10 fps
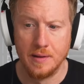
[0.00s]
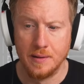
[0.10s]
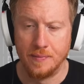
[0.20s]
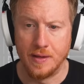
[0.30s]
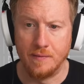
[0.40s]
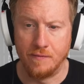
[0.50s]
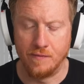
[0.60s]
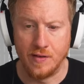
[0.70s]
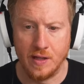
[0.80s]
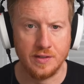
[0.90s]
That it
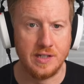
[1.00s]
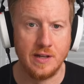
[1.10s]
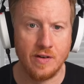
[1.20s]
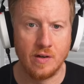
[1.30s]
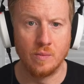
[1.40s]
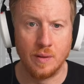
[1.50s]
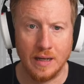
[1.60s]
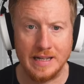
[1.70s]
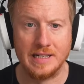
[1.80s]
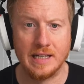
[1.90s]
feels difficult
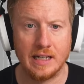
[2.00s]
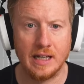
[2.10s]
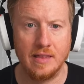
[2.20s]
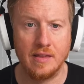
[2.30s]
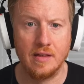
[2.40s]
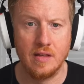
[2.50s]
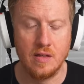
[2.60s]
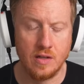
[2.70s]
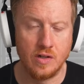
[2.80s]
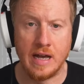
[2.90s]
politically
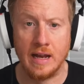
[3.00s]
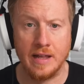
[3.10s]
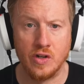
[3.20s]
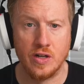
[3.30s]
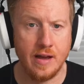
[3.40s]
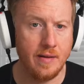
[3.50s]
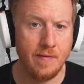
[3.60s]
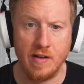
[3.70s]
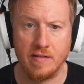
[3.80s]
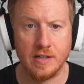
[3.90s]
to challenge. Yet
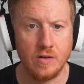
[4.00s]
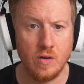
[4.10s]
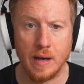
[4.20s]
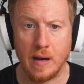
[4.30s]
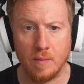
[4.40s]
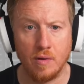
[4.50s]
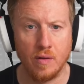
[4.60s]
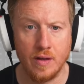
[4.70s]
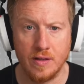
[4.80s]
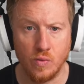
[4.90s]
there's a new power bloc
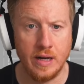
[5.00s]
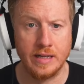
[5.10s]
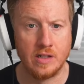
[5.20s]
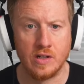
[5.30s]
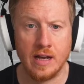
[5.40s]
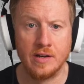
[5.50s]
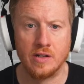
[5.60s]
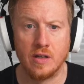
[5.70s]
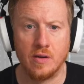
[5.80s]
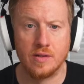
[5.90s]
that is willing to challenge
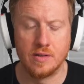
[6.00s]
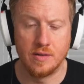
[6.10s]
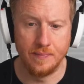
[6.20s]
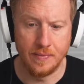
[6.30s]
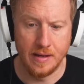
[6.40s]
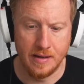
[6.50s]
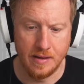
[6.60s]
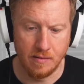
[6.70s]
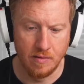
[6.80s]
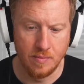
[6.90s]
those
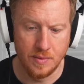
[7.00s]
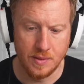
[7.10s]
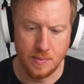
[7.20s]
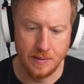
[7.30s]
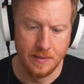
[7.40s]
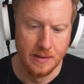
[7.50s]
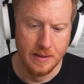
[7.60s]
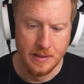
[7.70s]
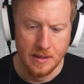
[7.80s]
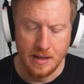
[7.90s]
groups, but
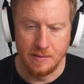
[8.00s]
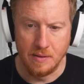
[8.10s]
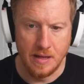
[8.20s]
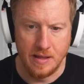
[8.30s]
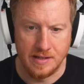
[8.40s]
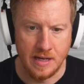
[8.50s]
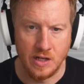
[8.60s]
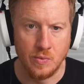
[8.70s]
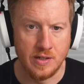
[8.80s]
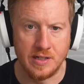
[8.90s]

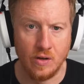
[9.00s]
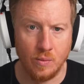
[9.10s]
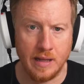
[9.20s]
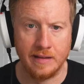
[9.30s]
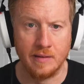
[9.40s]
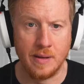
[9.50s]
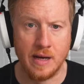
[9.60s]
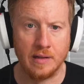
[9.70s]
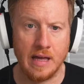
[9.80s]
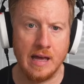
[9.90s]
essentially we're still playing the
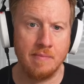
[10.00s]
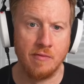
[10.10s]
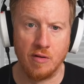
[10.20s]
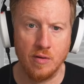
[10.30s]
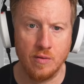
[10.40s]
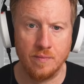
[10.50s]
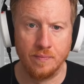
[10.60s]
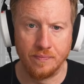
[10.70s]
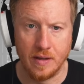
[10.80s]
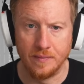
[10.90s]
battle game through
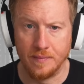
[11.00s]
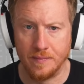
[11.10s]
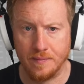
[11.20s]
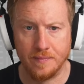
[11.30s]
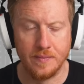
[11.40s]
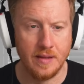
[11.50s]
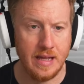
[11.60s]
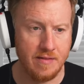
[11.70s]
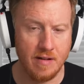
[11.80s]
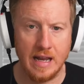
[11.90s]

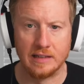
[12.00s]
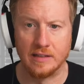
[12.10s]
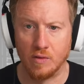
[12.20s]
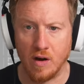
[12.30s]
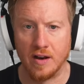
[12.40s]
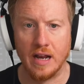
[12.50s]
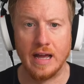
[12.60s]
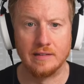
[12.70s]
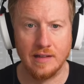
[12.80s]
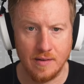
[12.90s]
either elected or
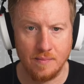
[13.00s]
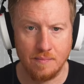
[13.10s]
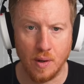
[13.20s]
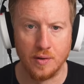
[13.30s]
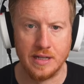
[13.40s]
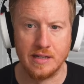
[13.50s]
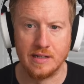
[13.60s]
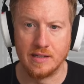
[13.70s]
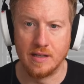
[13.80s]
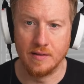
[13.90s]
unelected
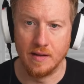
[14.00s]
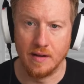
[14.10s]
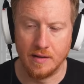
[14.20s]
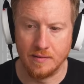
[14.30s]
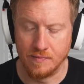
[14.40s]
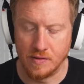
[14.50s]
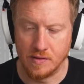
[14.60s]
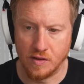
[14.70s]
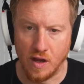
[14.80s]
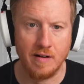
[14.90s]
bodies that are
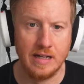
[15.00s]
thoroughly